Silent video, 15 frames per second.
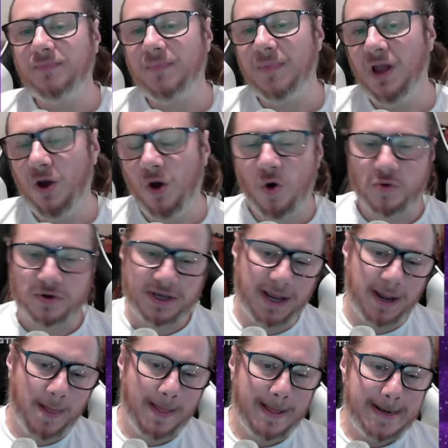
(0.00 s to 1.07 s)
Okay,
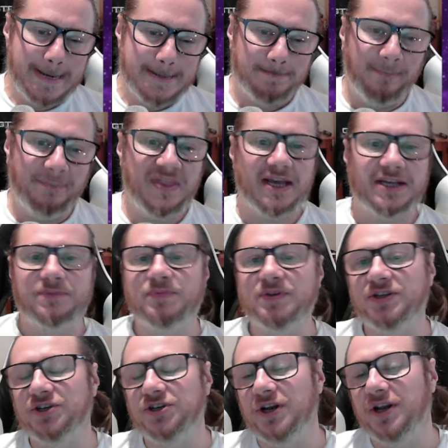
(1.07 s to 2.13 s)
next
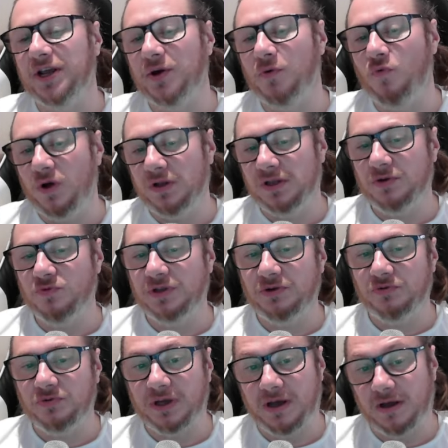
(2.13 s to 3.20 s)
position here. What the wait
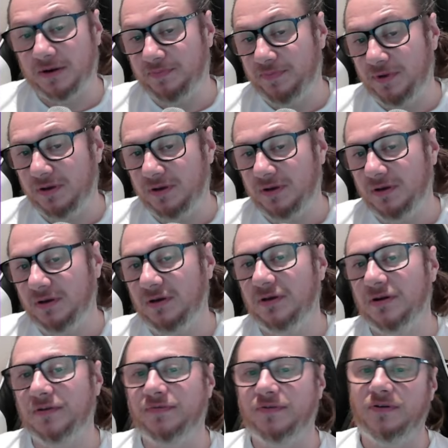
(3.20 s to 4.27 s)
we got a
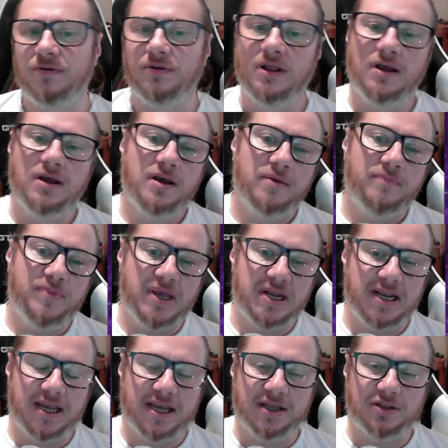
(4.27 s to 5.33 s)
beautiful pin
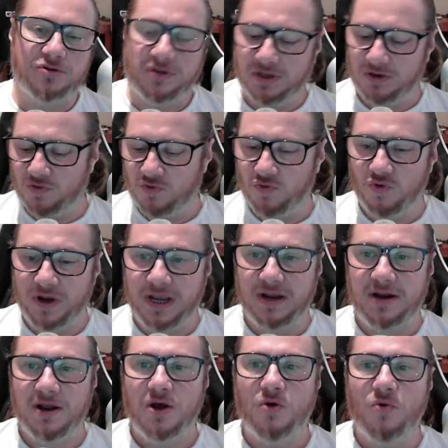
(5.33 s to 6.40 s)
here to the queen.
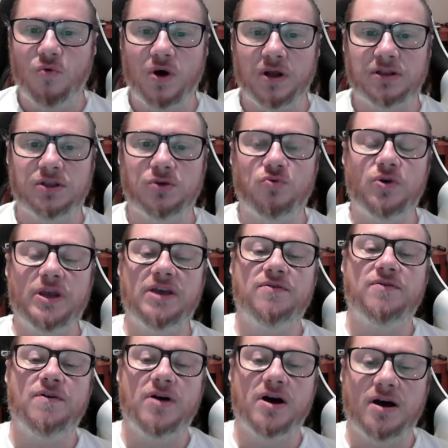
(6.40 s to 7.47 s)
What do we
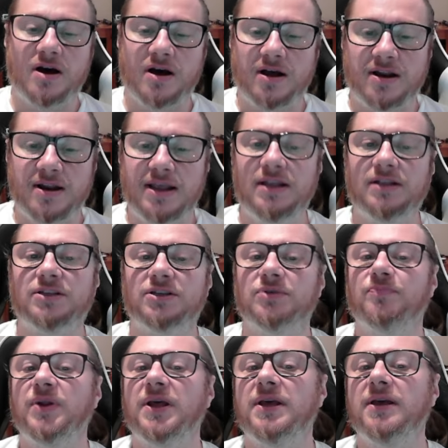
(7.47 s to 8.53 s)
uh, need to
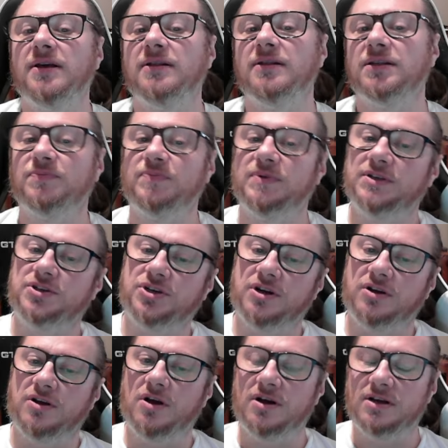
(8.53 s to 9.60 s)
play in this position,
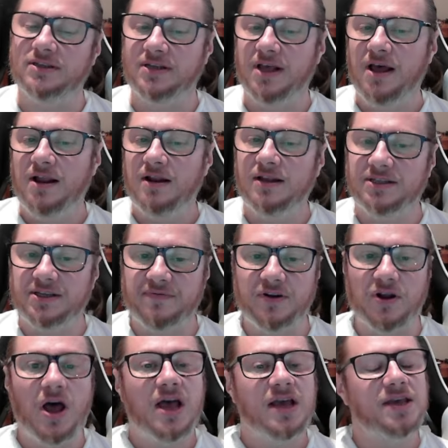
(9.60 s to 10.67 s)
guys? Let's have a
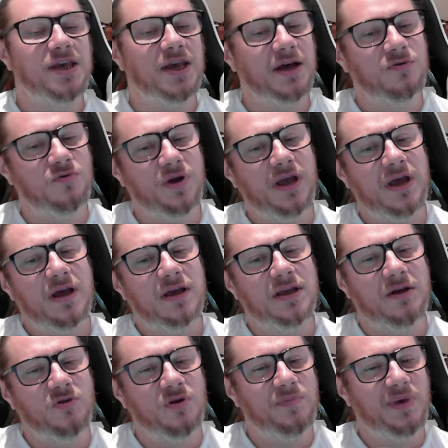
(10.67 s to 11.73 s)
look. Can we
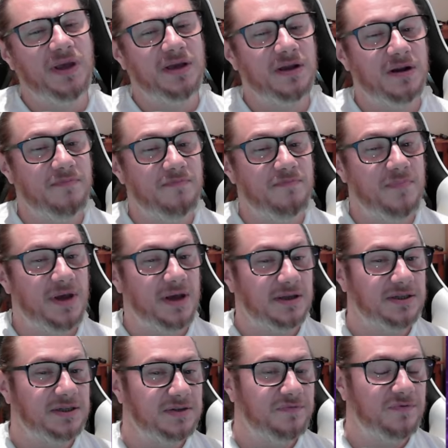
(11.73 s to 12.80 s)
can we make it a mess
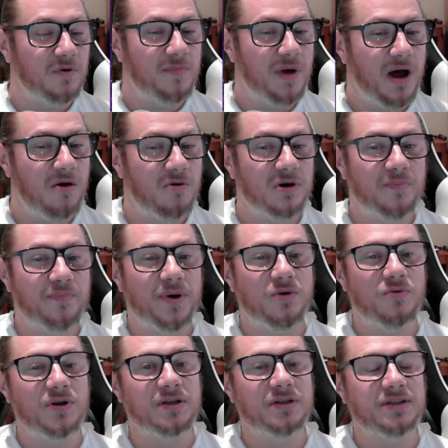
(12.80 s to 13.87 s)
from our
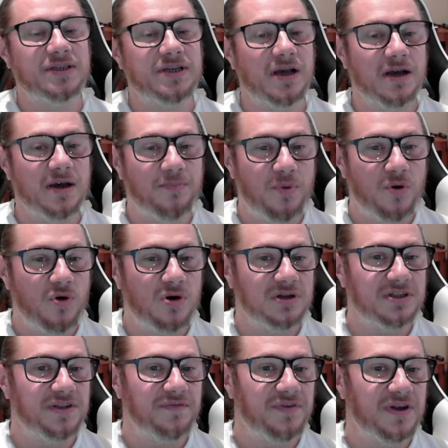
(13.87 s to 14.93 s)
opponent's uh, pawns
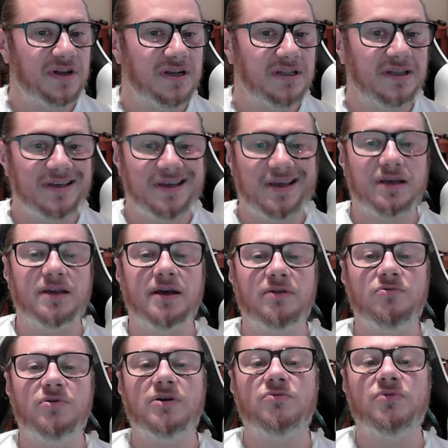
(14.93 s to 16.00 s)
defending the king? Can
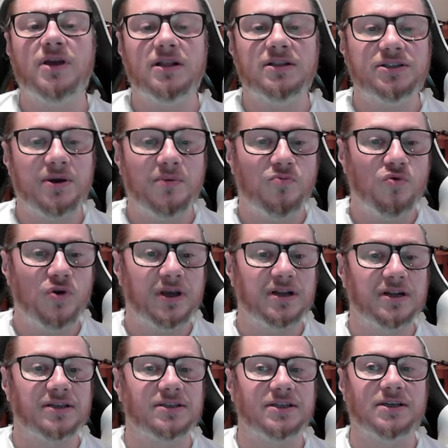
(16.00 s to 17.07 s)
we create some
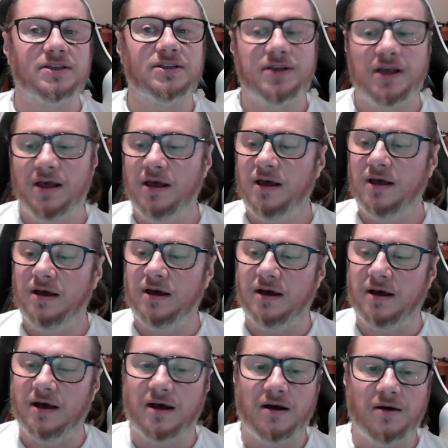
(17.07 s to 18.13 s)
weaknesses
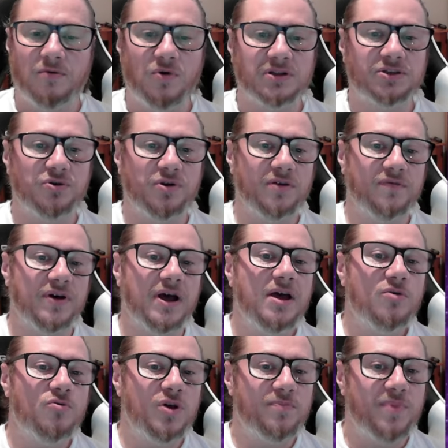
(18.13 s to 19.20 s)
uh, whatsoever?
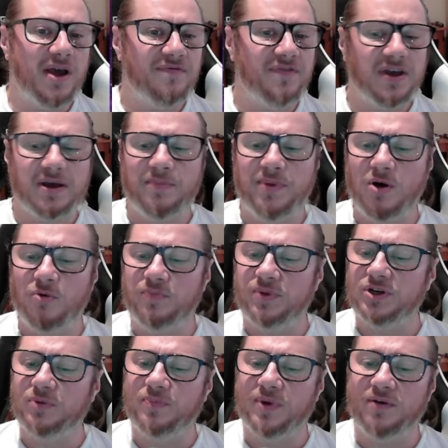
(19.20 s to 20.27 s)
We might think about
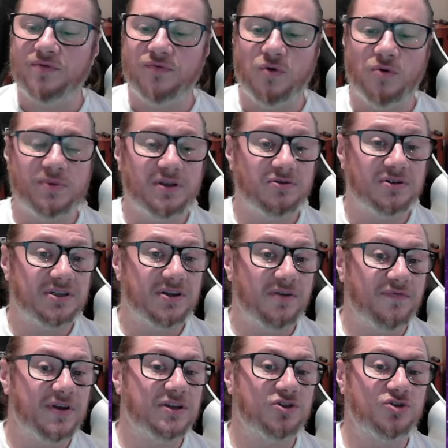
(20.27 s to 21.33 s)
bishop f4, but there is
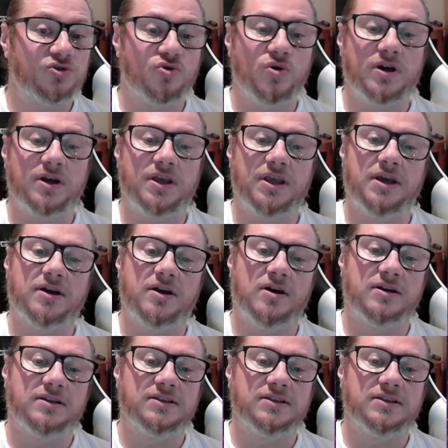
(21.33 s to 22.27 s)
something stronger here, guys.